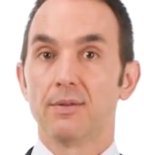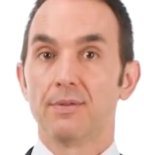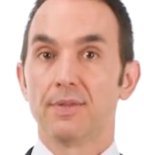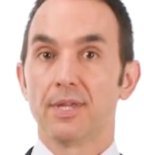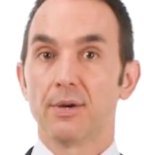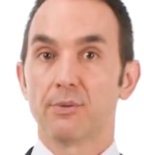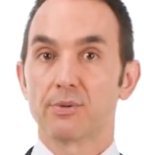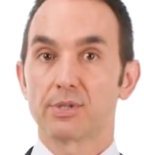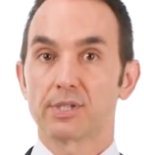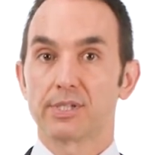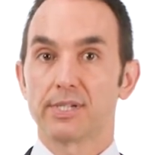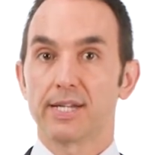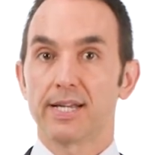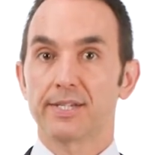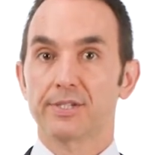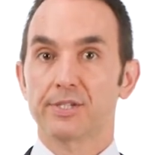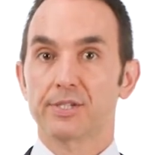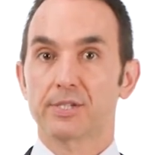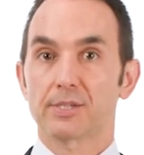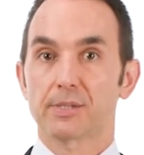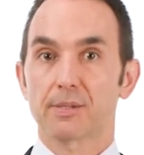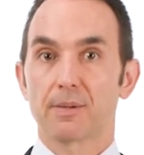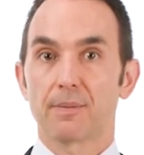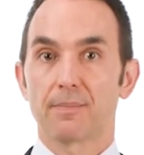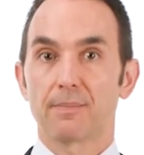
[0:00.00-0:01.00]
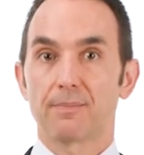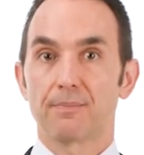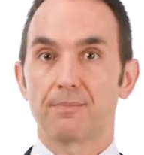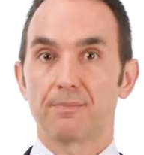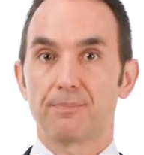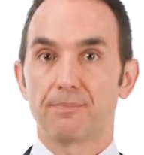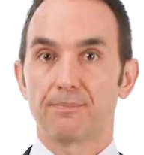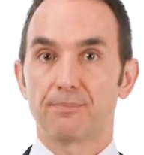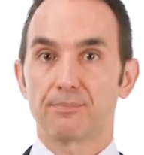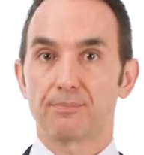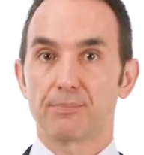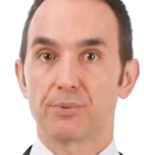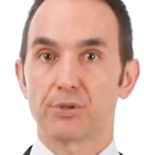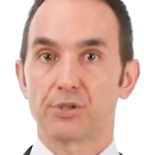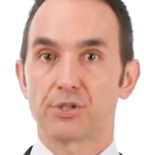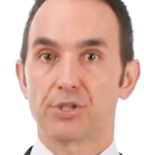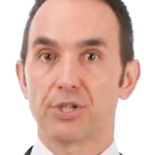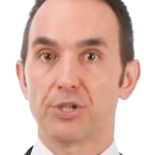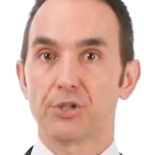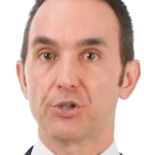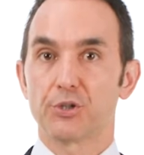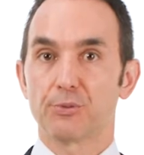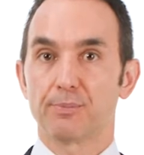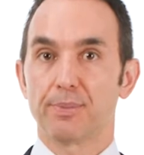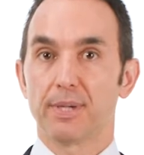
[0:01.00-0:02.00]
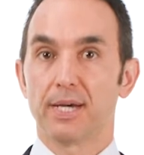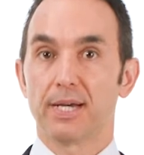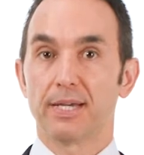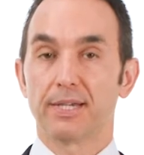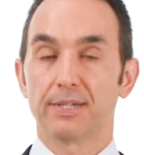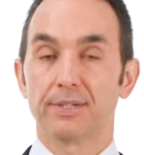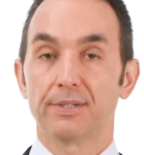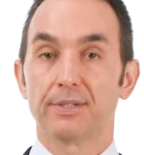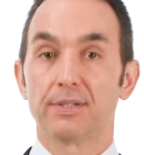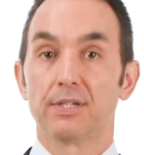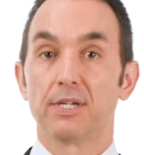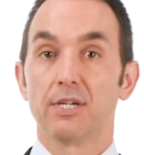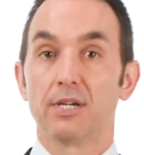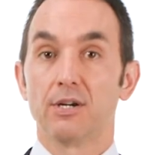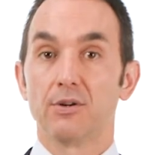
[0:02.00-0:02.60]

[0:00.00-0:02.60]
There was less procedure pain,